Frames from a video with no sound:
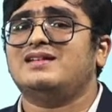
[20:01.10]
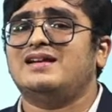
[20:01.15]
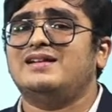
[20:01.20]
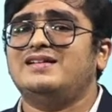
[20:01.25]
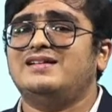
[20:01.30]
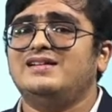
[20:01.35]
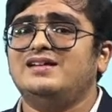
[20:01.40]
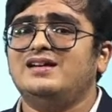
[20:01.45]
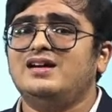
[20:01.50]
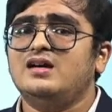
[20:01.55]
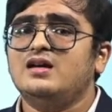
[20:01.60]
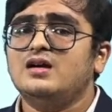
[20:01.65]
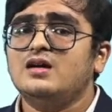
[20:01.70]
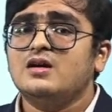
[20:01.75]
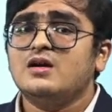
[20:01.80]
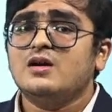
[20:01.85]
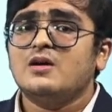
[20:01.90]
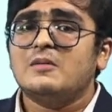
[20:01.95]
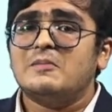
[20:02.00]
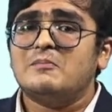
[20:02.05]
criteria.
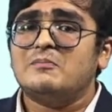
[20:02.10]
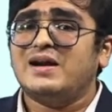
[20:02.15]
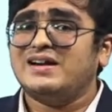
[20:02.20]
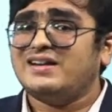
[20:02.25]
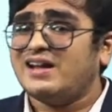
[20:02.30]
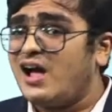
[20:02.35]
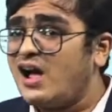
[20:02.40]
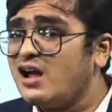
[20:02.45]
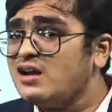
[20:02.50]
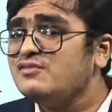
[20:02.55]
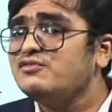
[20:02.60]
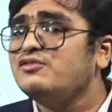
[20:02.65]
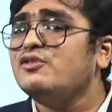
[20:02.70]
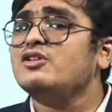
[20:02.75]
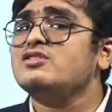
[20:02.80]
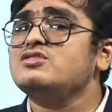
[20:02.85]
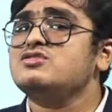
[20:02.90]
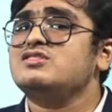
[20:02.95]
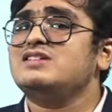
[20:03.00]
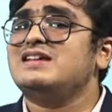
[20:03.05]
But
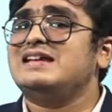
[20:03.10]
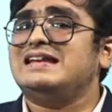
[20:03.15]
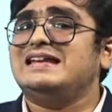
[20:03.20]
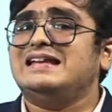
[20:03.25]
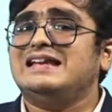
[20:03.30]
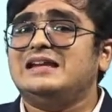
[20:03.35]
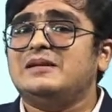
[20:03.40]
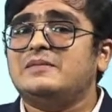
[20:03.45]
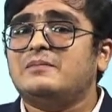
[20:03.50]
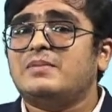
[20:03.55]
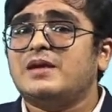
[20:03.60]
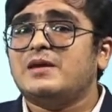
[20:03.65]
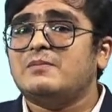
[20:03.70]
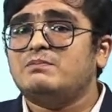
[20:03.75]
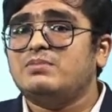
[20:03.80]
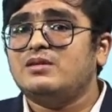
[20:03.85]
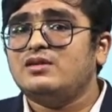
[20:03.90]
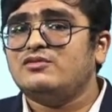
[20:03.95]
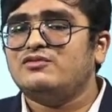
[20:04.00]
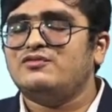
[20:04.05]
unfortunately in
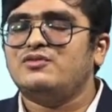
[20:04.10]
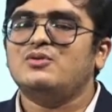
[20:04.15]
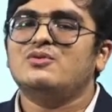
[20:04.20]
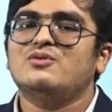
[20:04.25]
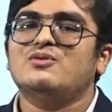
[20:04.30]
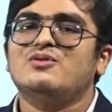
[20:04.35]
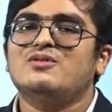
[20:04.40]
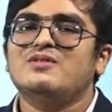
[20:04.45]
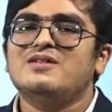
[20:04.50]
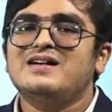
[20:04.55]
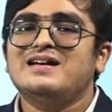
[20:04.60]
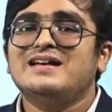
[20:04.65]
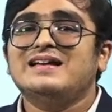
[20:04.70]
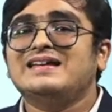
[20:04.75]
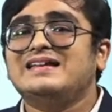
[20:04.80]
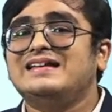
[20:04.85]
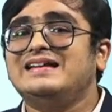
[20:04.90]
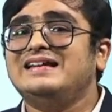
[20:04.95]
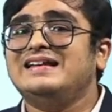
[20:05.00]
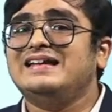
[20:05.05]
paper 4,
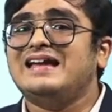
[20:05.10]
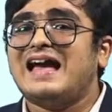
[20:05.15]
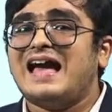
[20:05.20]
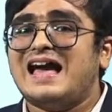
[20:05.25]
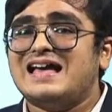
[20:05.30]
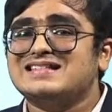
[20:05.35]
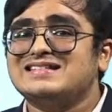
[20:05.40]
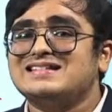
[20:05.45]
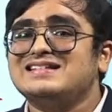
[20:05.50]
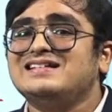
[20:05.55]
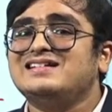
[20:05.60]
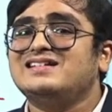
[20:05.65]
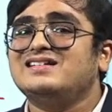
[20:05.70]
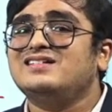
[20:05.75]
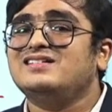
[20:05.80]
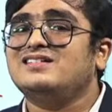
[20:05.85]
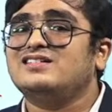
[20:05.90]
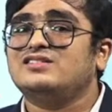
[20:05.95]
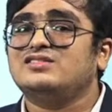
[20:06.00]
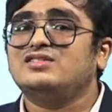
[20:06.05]
he hasn't
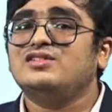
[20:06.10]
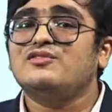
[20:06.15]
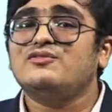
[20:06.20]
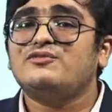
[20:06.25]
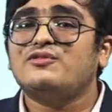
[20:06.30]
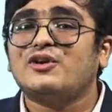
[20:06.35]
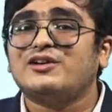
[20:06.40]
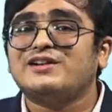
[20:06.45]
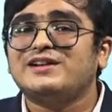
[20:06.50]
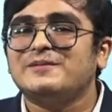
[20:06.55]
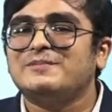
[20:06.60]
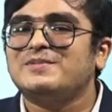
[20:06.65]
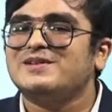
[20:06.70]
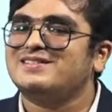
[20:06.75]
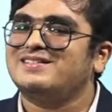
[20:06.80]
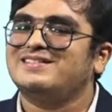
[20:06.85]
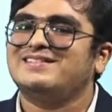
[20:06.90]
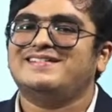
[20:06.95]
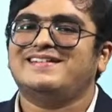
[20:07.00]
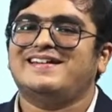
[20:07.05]
cleared
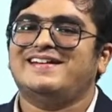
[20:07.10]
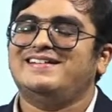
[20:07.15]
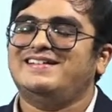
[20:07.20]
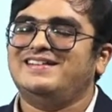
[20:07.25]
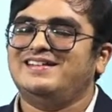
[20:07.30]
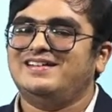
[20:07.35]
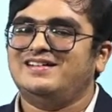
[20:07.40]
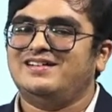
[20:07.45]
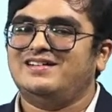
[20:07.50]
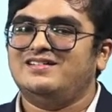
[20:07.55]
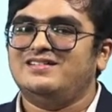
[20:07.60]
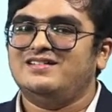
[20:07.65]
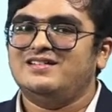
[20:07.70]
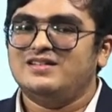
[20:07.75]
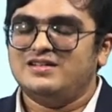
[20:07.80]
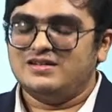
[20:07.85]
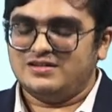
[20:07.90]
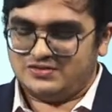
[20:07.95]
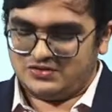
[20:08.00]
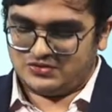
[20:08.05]
40% criteria.
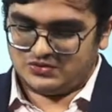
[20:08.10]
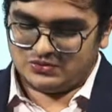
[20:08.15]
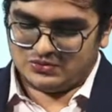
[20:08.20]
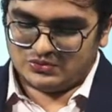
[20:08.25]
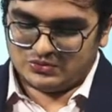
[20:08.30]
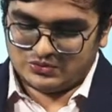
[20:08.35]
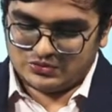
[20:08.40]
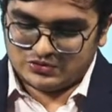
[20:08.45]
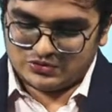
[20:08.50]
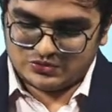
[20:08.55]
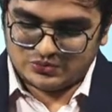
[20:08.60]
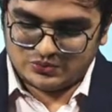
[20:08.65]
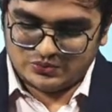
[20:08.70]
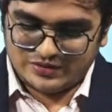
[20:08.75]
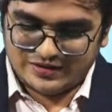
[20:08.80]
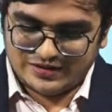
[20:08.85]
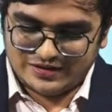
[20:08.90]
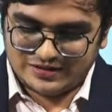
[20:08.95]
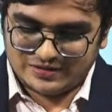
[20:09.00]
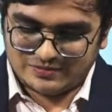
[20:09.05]
So
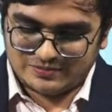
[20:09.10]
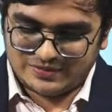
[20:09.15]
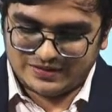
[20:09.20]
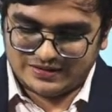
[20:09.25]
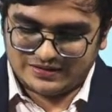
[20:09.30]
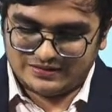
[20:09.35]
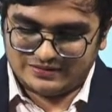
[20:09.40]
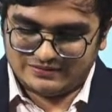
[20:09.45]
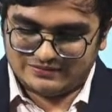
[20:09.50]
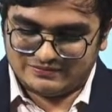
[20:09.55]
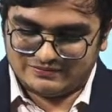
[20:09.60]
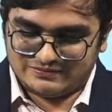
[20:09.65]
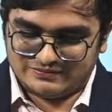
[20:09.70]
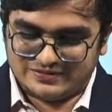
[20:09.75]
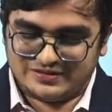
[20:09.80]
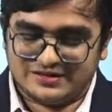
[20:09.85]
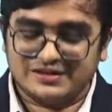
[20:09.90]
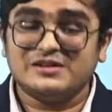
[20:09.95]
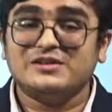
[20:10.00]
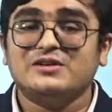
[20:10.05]
student B
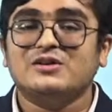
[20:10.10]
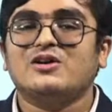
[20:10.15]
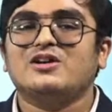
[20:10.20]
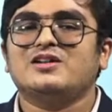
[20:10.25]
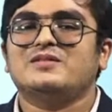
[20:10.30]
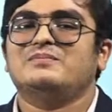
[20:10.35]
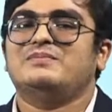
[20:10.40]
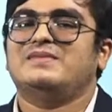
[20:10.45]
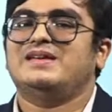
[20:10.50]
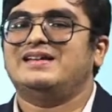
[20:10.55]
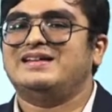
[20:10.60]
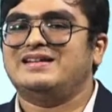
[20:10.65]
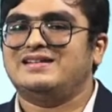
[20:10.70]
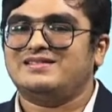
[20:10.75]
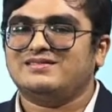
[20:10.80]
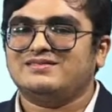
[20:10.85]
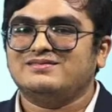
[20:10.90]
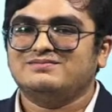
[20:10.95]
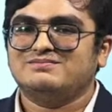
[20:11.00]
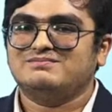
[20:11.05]
did not make
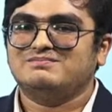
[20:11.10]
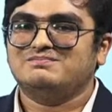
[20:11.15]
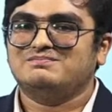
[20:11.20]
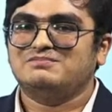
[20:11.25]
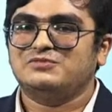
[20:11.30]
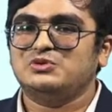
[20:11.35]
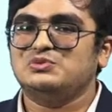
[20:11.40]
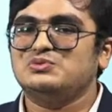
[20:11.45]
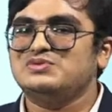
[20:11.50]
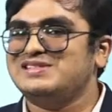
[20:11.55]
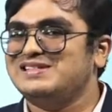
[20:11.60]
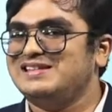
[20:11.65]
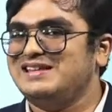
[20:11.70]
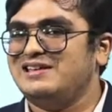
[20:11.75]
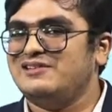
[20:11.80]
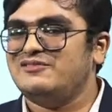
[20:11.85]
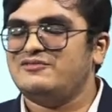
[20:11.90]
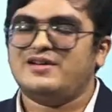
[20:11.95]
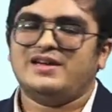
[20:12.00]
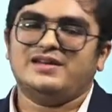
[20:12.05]
it through
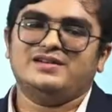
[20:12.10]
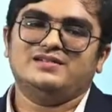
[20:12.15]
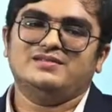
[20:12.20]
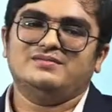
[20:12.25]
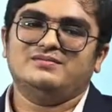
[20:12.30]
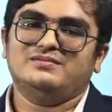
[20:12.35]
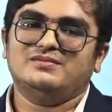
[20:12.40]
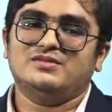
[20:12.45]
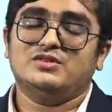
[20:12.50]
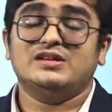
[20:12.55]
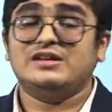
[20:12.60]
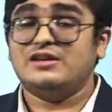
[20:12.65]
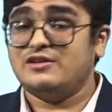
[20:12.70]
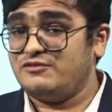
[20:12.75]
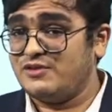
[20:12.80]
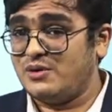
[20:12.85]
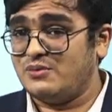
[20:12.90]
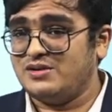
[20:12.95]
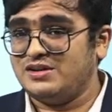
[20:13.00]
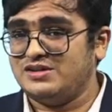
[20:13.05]
CA
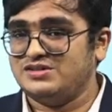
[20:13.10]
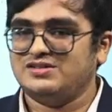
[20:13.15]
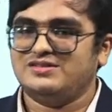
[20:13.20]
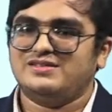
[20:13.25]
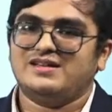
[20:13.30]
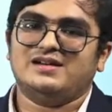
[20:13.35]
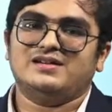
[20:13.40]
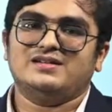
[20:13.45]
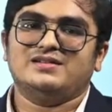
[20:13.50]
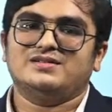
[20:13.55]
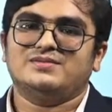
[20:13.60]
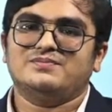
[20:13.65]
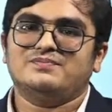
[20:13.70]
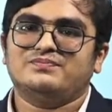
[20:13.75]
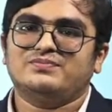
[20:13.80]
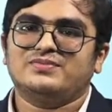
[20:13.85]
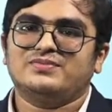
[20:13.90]
foundation, that is.